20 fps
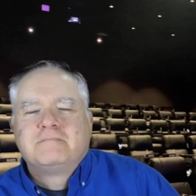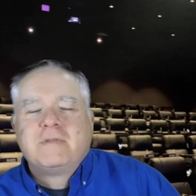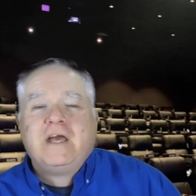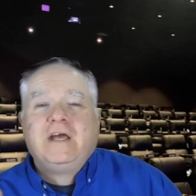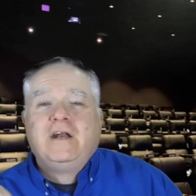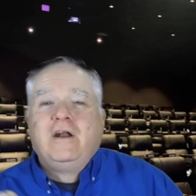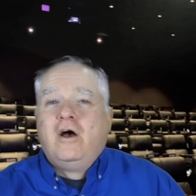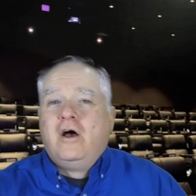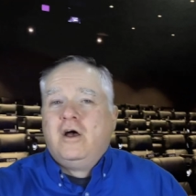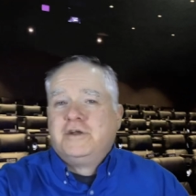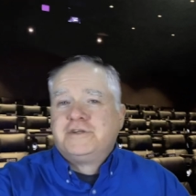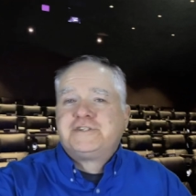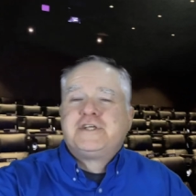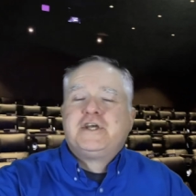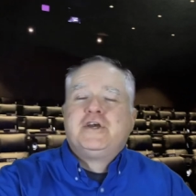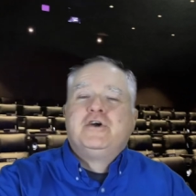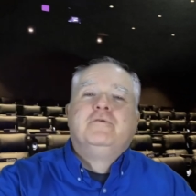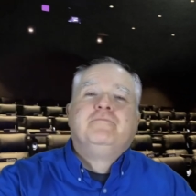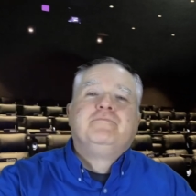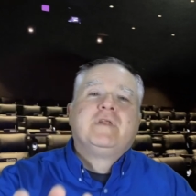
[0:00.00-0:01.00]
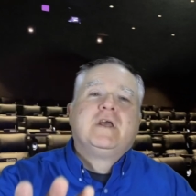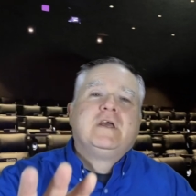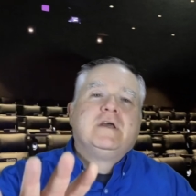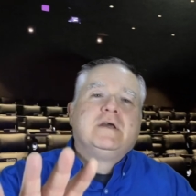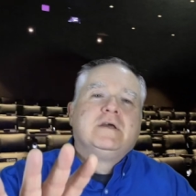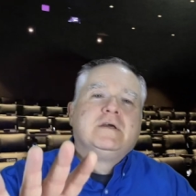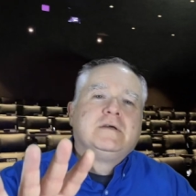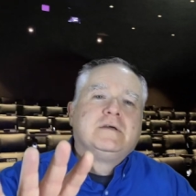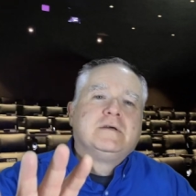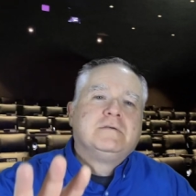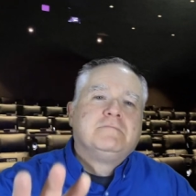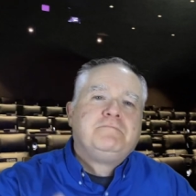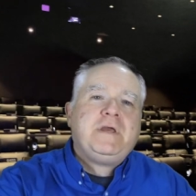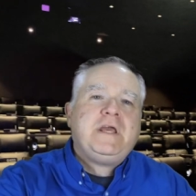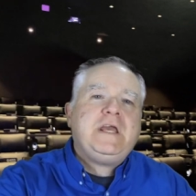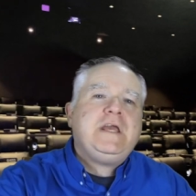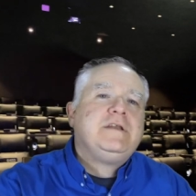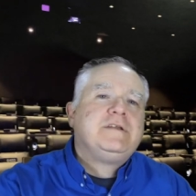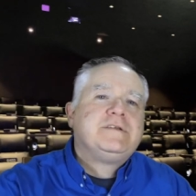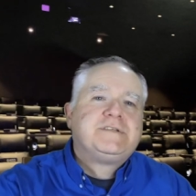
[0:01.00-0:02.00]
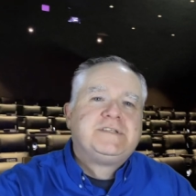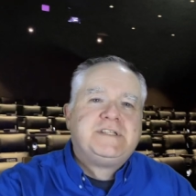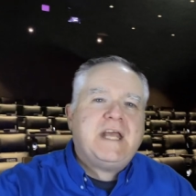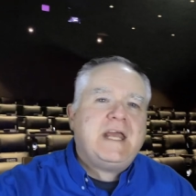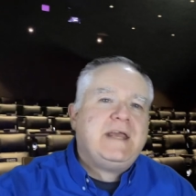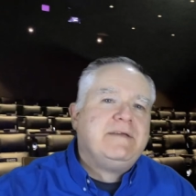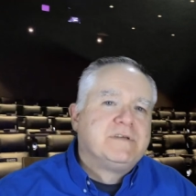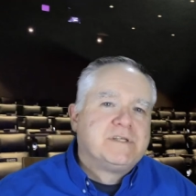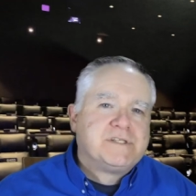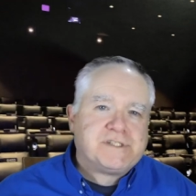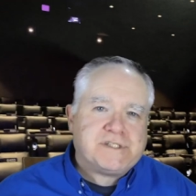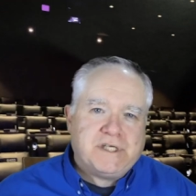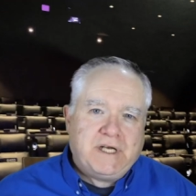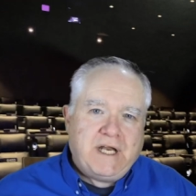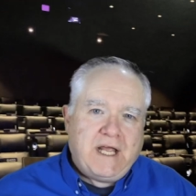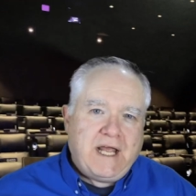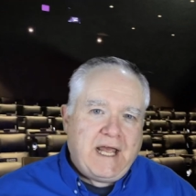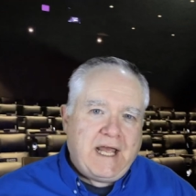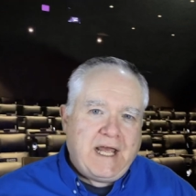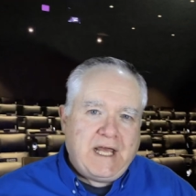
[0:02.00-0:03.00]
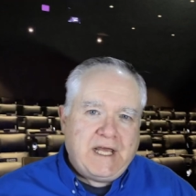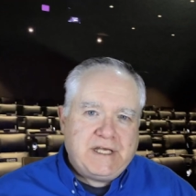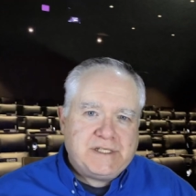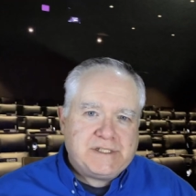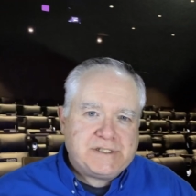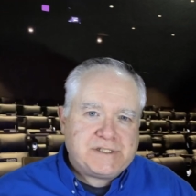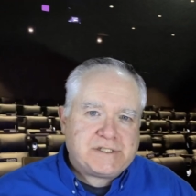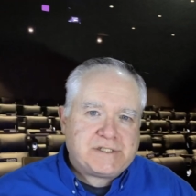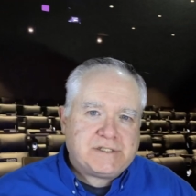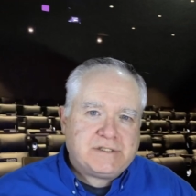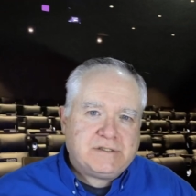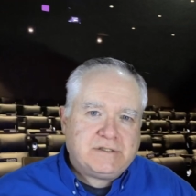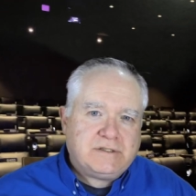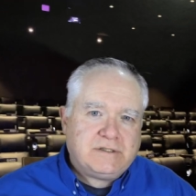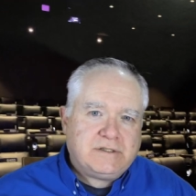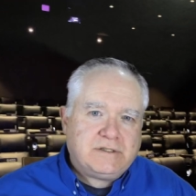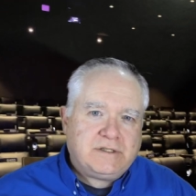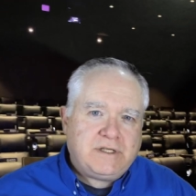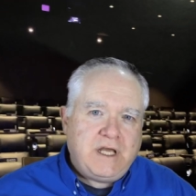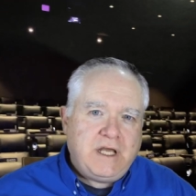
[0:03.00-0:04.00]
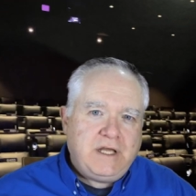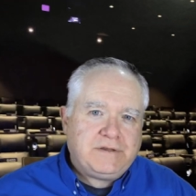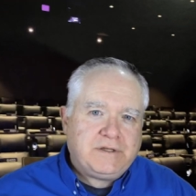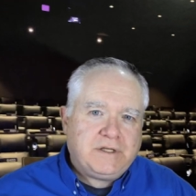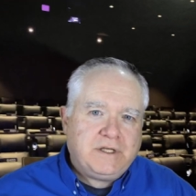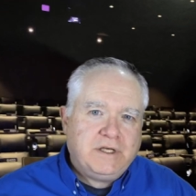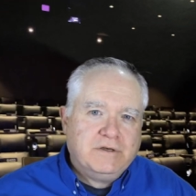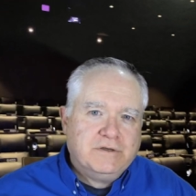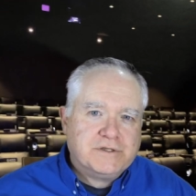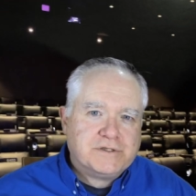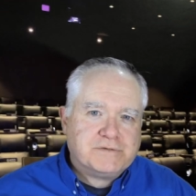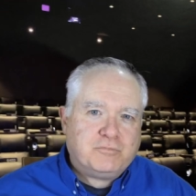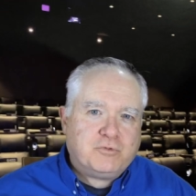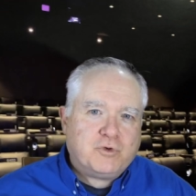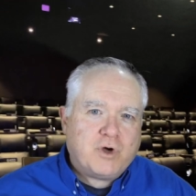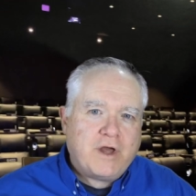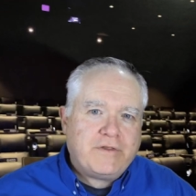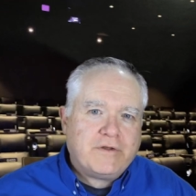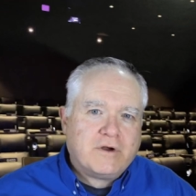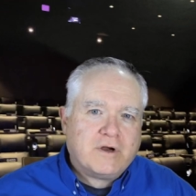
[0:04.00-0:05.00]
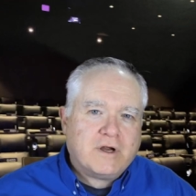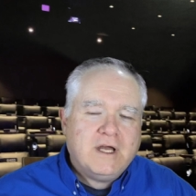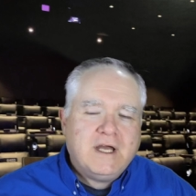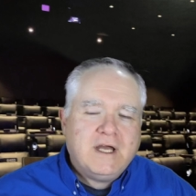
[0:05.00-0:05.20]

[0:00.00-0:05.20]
And also, Pete Davidson as Keith Gill's brother.